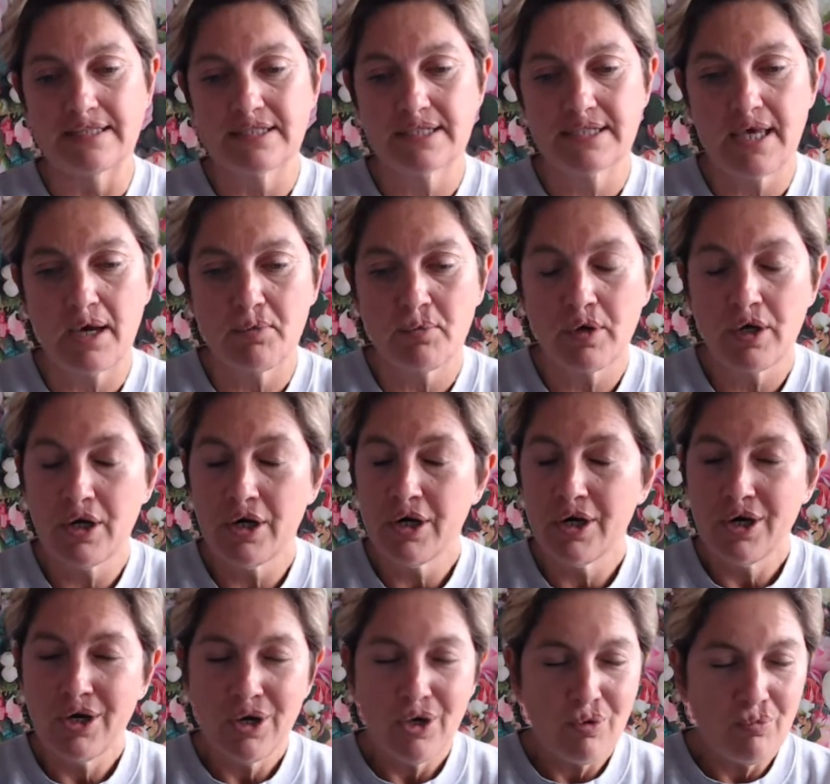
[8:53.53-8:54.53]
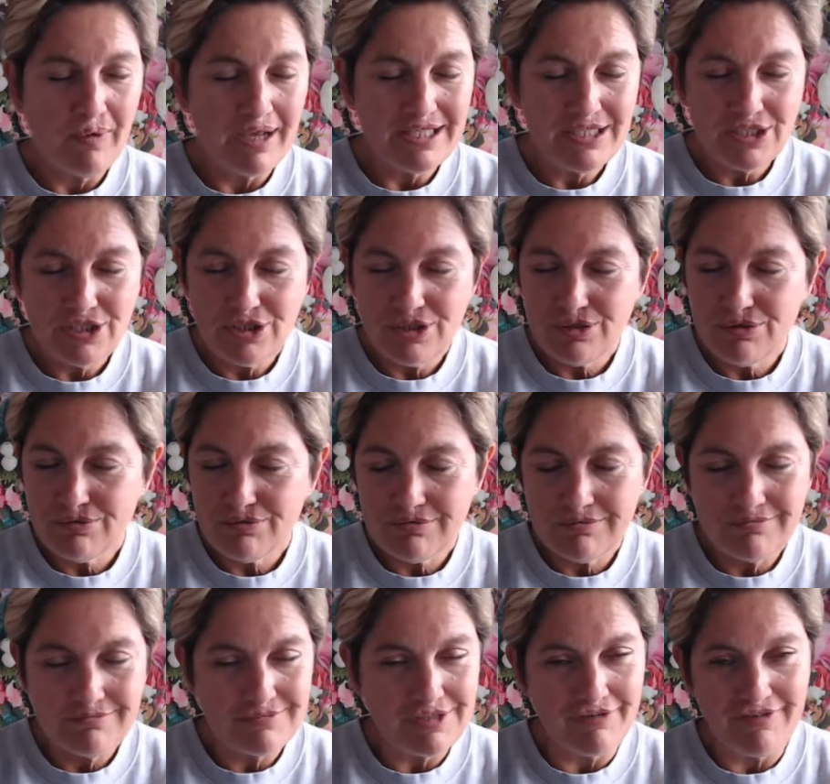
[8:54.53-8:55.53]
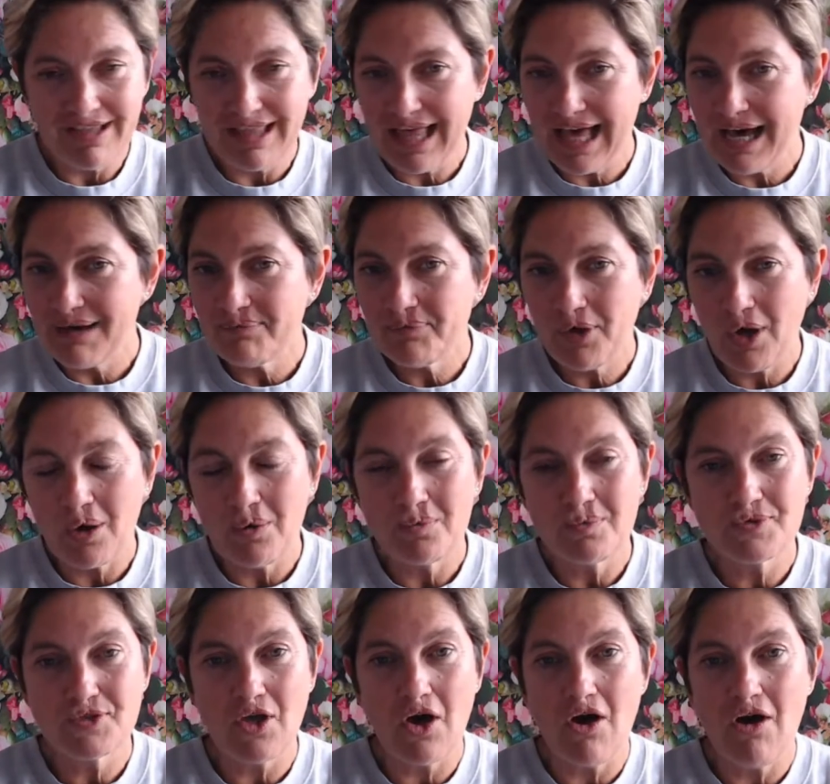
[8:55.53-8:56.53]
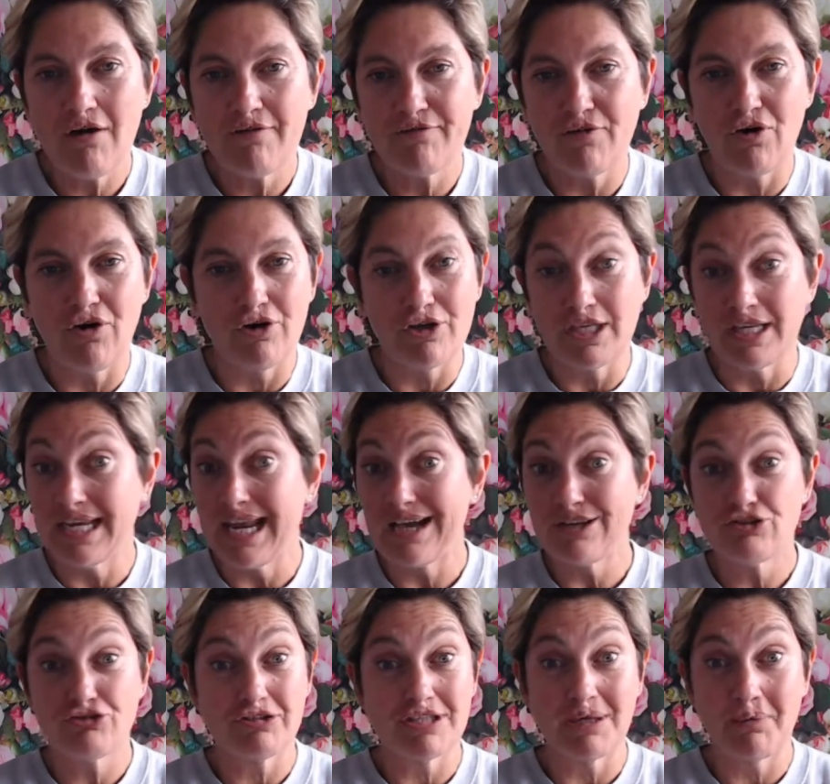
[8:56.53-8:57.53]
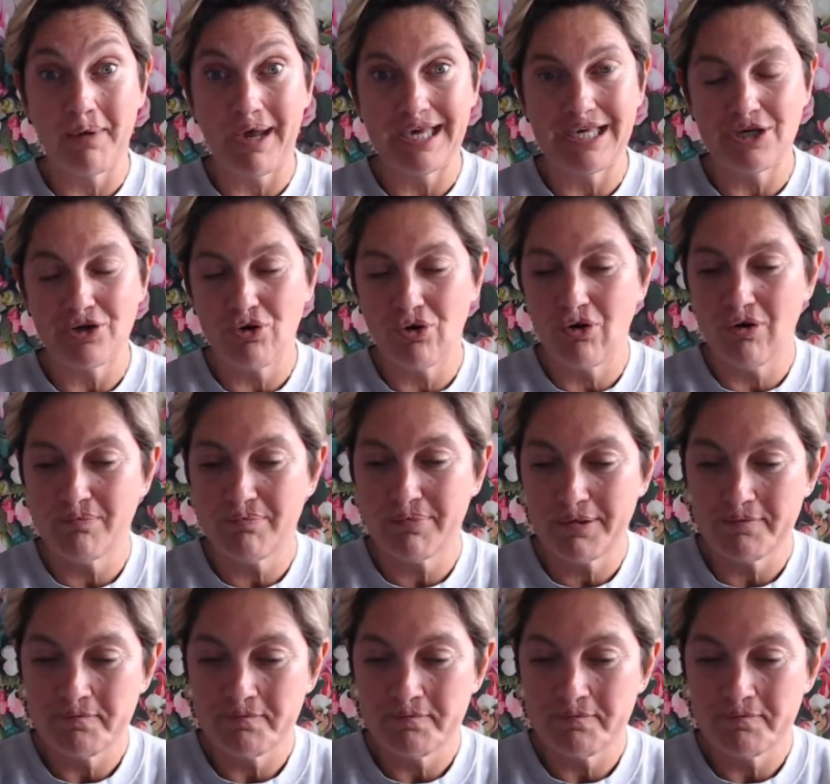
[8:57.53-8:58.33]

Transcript: So when your alarm goes off or you naturally wake up,